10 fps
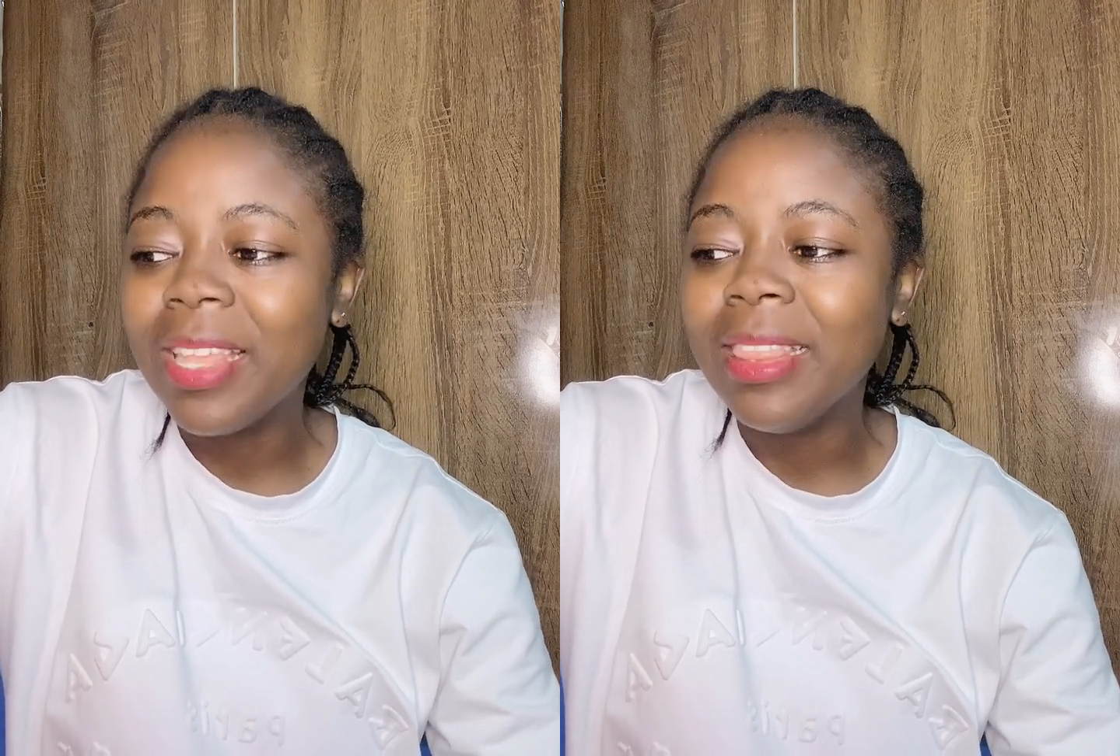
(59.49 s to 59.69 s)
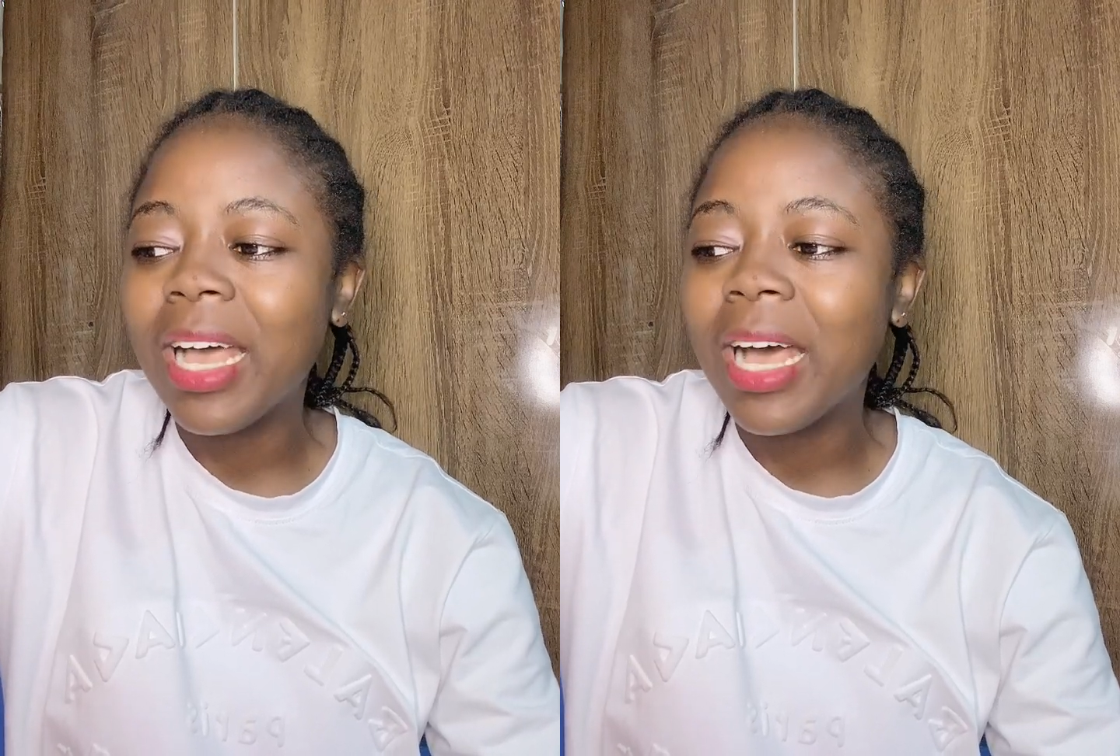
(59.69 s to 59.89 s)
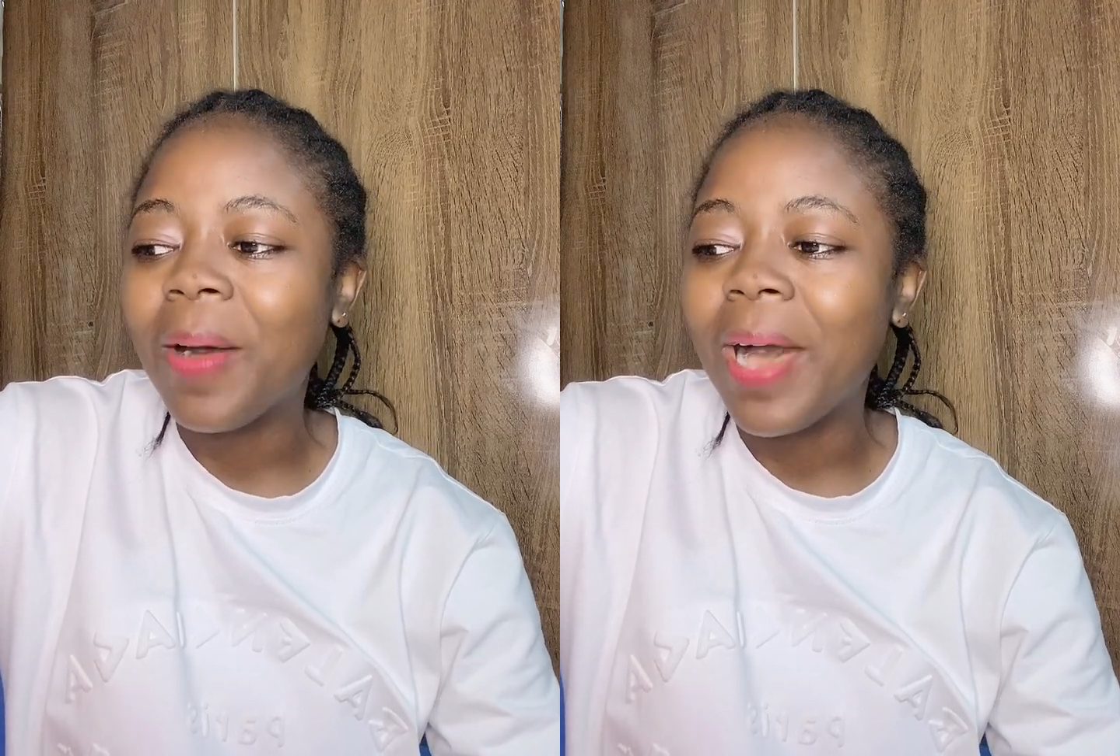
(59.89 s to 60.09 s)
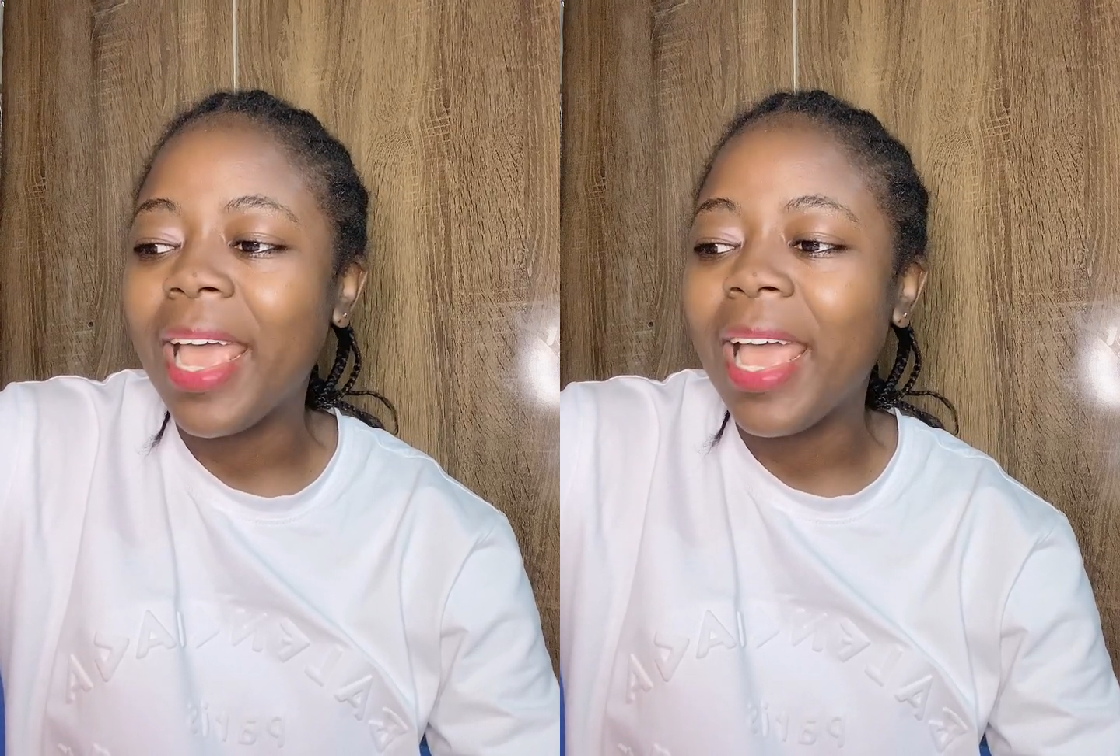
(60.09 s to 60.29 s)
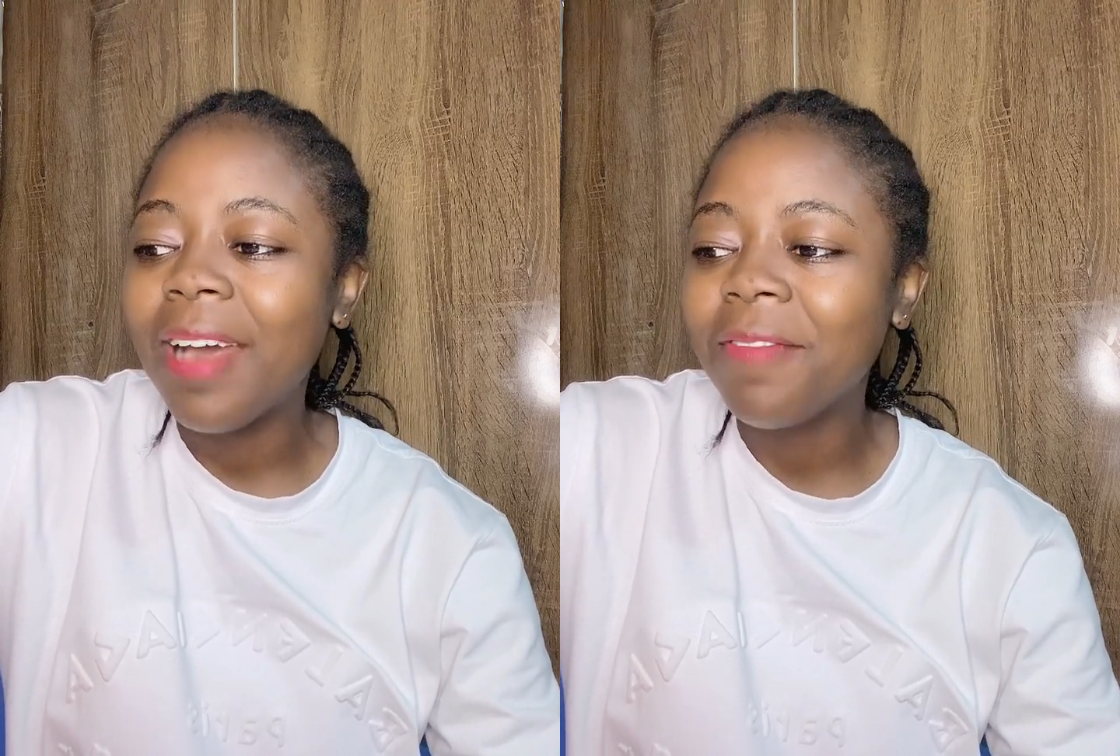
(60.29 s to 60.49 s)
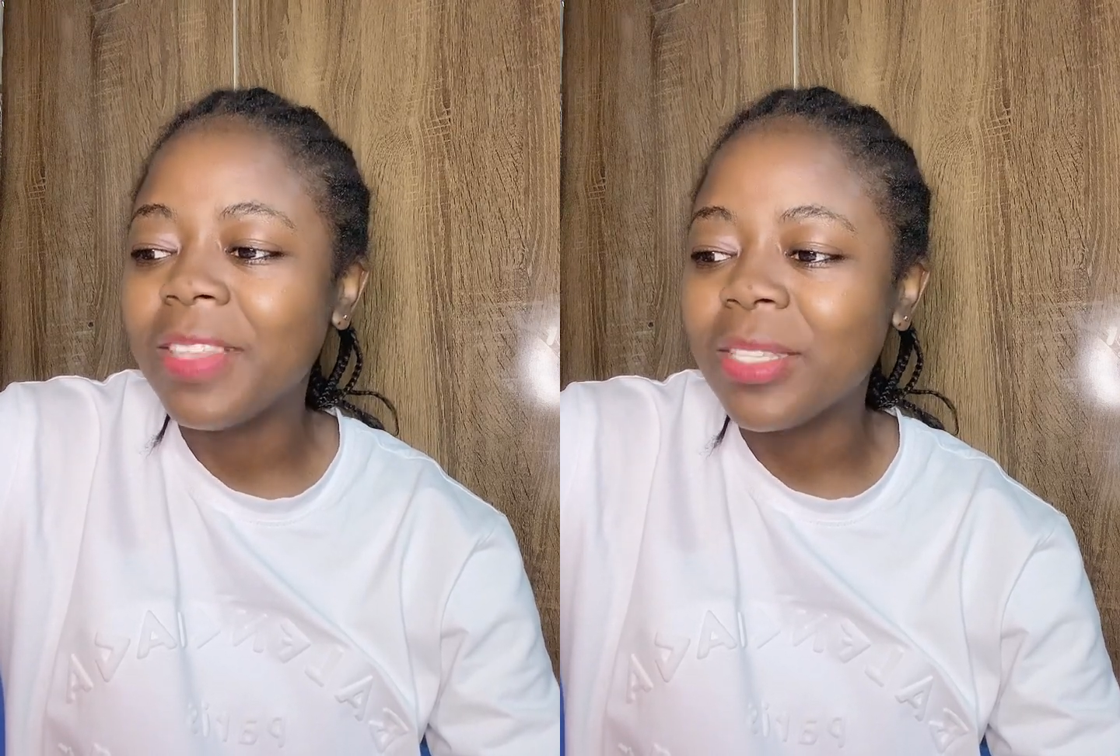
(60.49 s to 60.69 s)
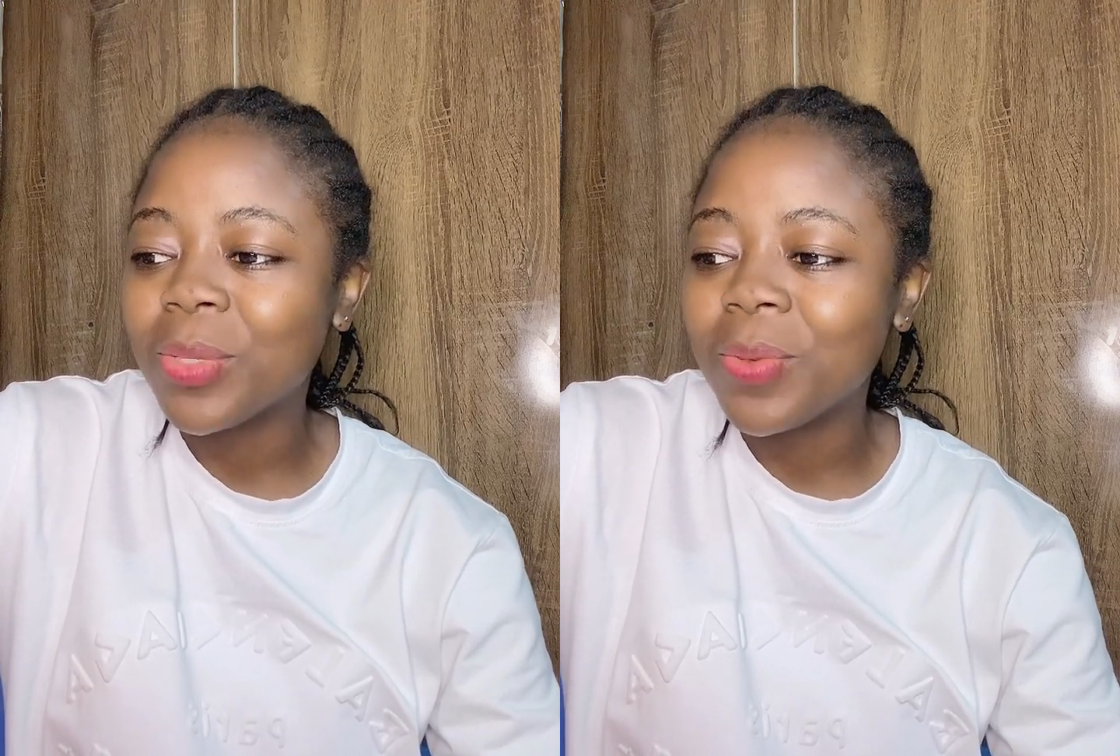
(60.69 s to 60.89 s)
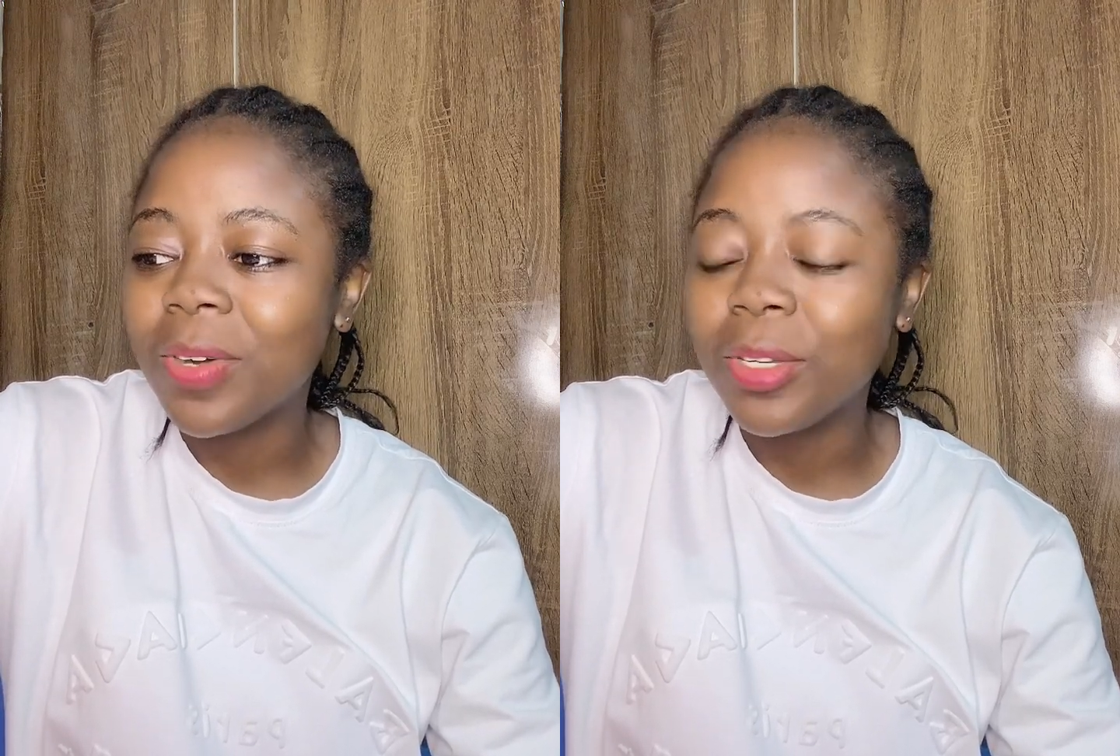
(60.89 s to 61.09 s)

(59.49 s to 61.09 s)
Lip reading: Now, I have this word,